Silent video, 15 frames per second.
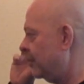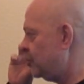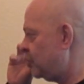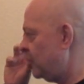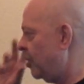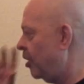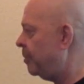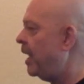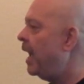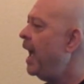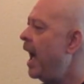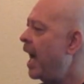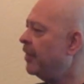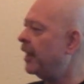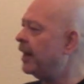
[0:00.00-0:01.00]
shop,
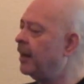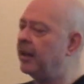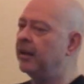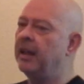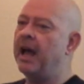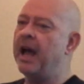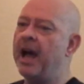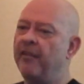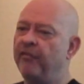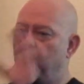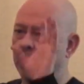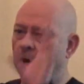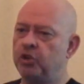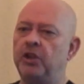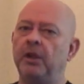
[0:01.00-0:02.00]
and then it'll have
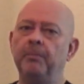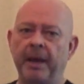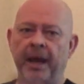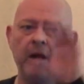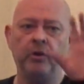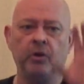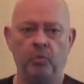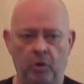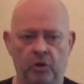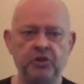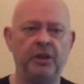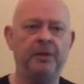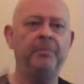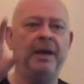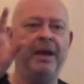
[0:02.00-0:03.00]
washing powder,
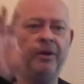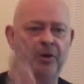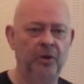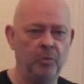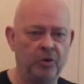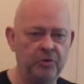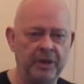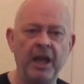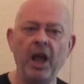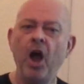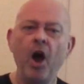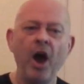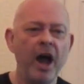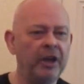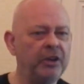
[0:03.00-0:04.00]
washing.
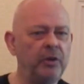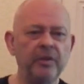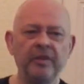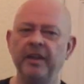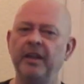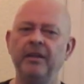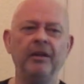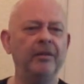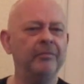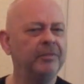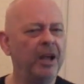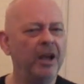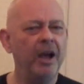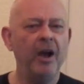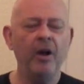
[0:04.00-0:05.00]
And you think,
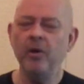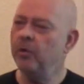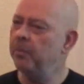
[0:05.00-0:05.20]
who